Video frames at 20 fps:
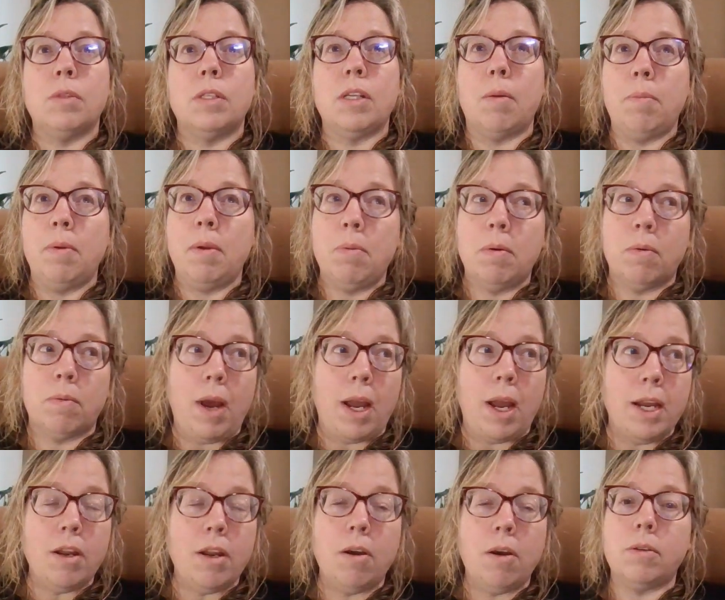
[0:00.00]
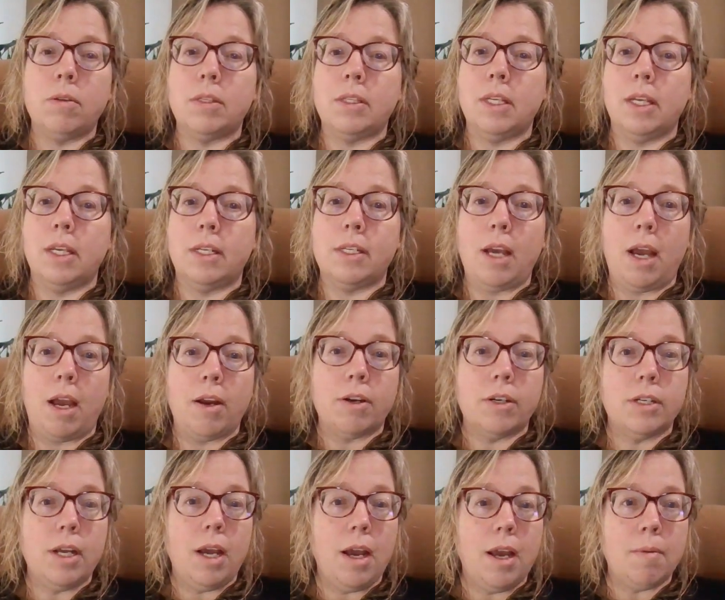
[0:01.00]
Some people write notes the
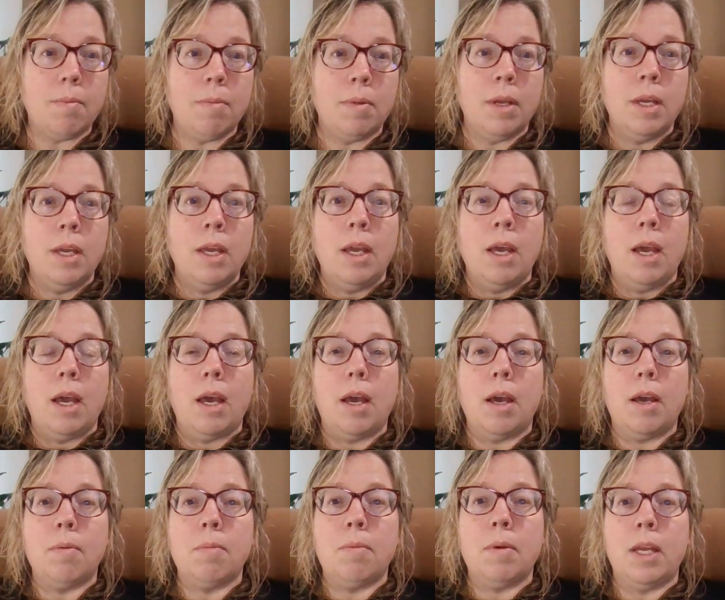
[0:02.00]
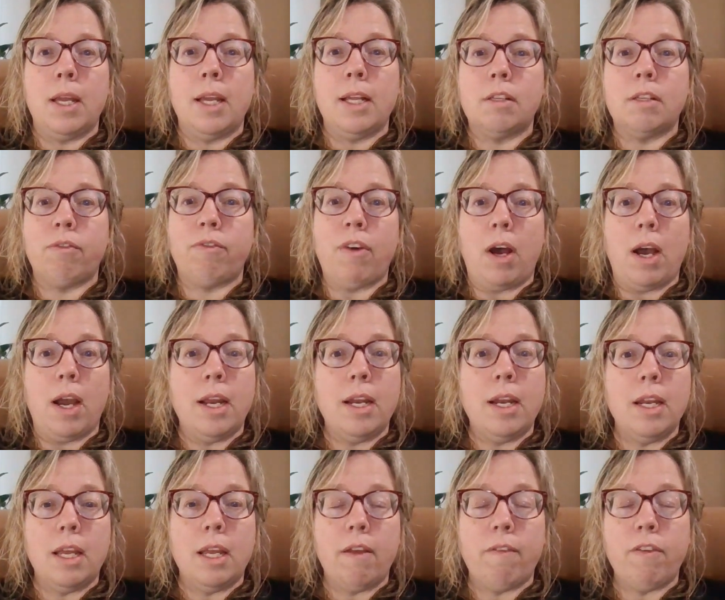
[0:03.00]
entire time. It's
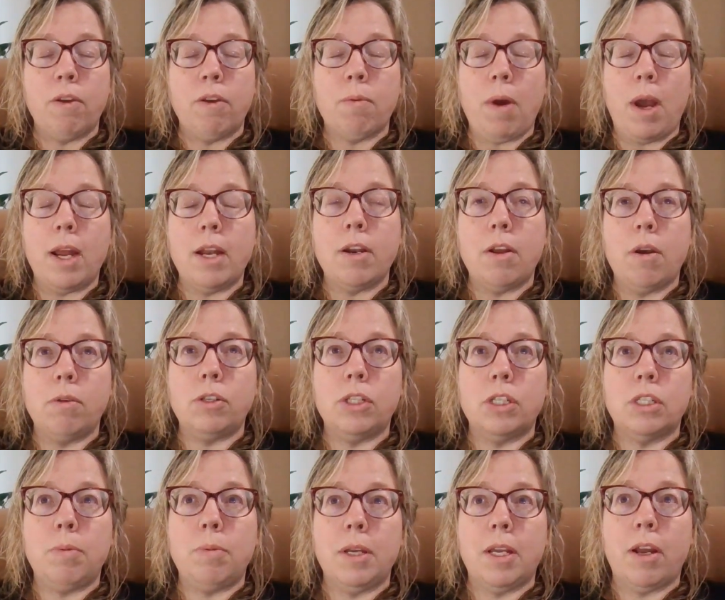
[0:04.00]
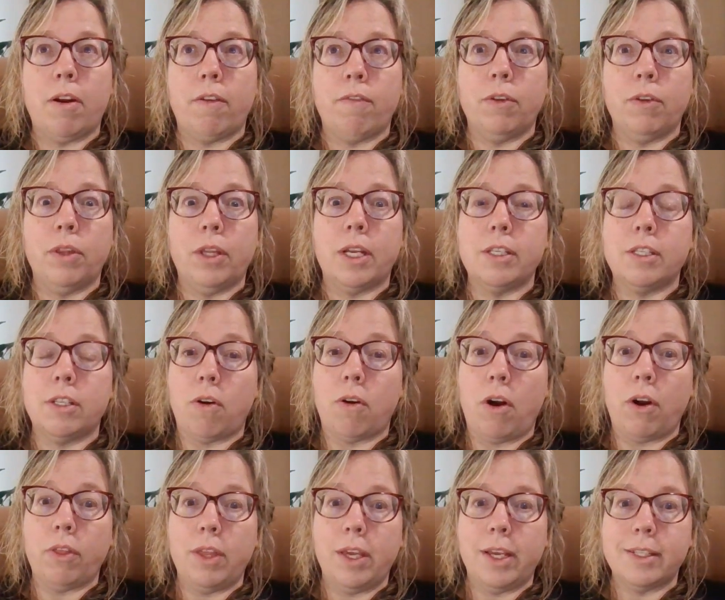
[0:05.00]
fine if you write notes. Just be careful because
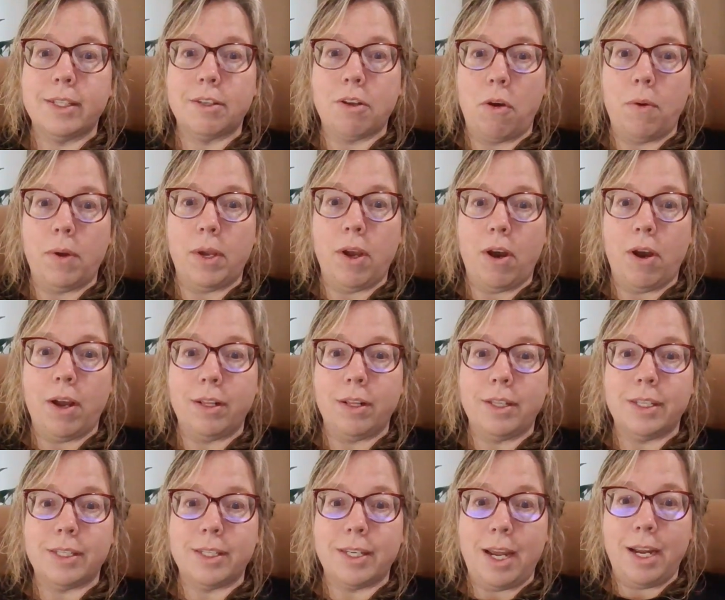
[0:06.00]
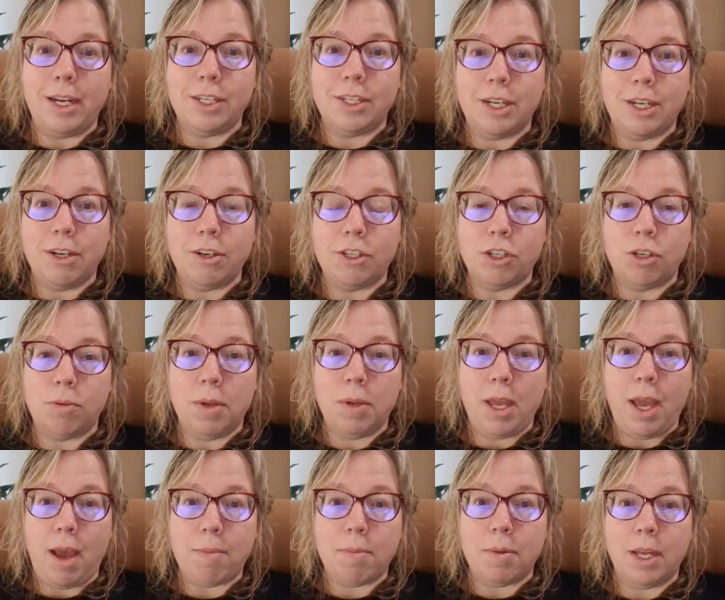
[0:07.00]
there are things going on the stage that you should
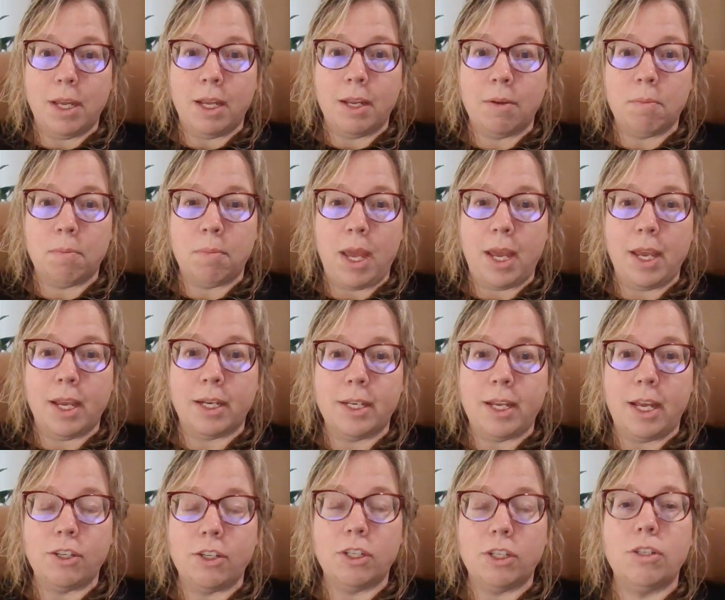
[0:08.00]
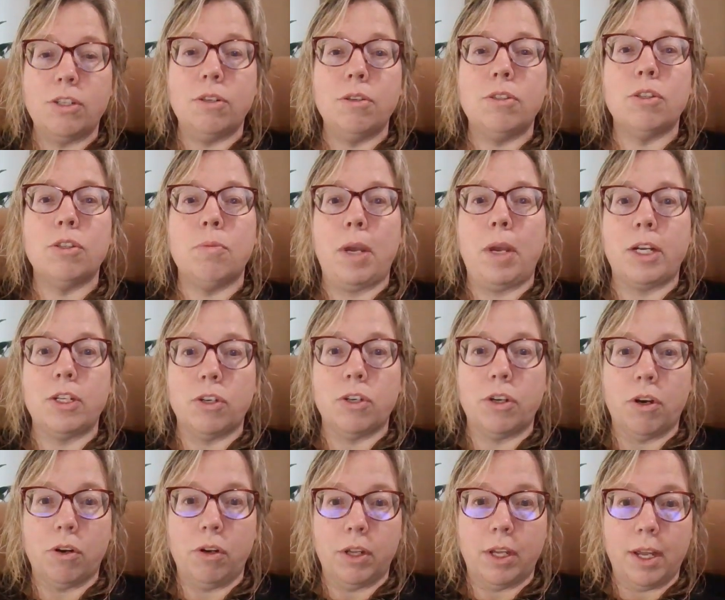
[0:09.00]
be paying attention to. So make
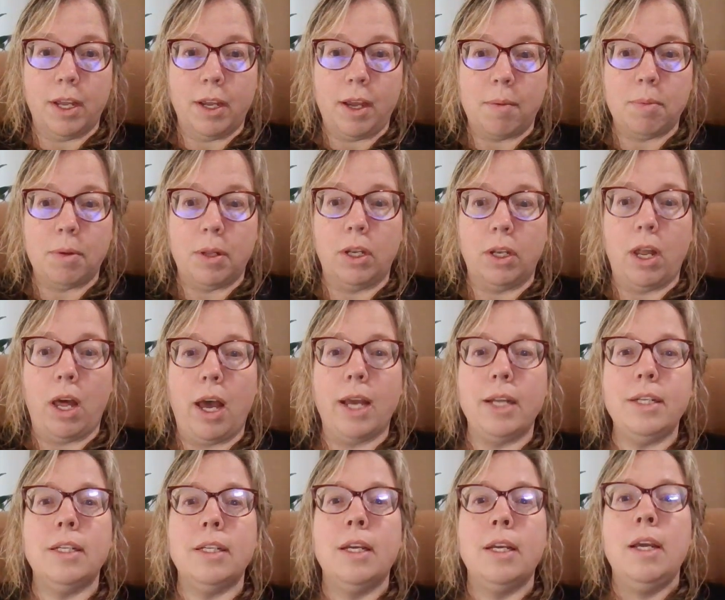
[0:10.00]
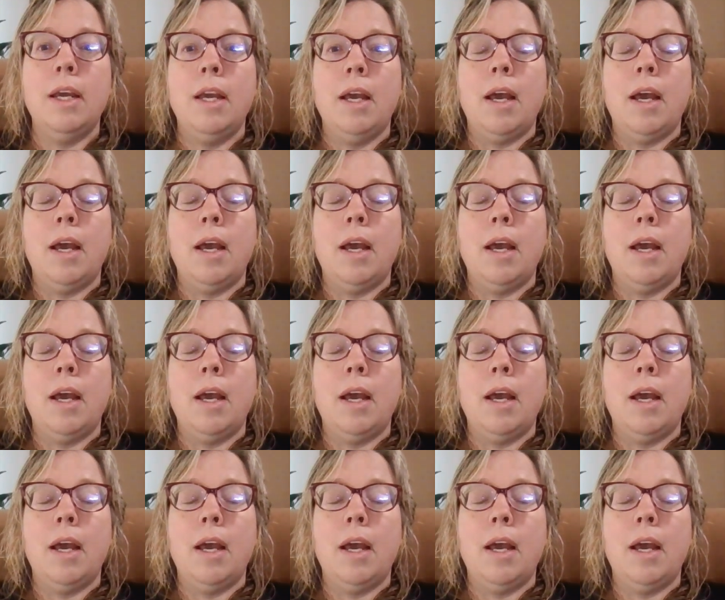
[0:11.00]
sure you're looking up a lot.